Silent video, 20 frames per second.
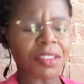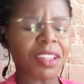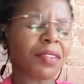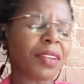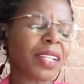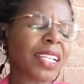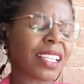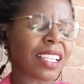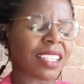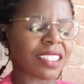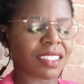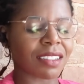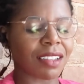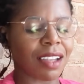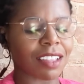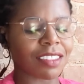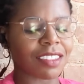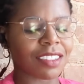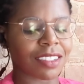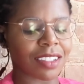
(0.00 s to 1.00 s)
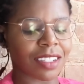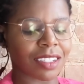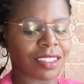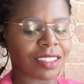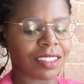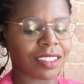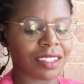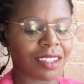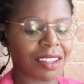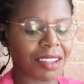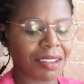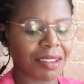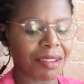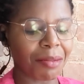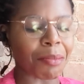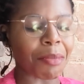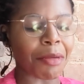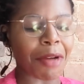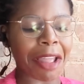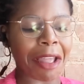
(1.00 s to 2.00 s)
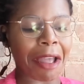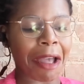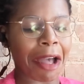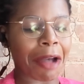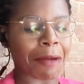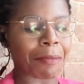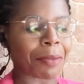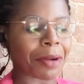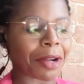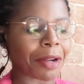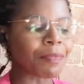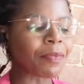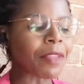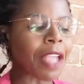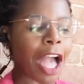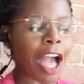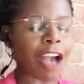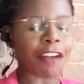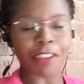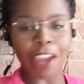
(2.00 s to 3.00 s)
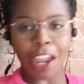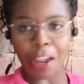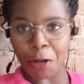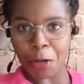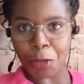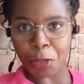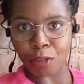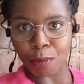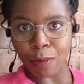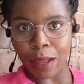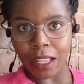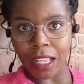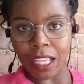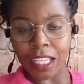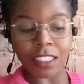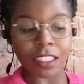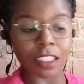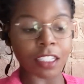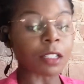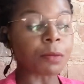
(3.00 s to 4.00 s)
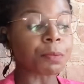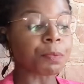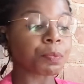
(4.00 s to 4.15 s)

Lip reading: Well, not really discuss, just bring up after I go through my list.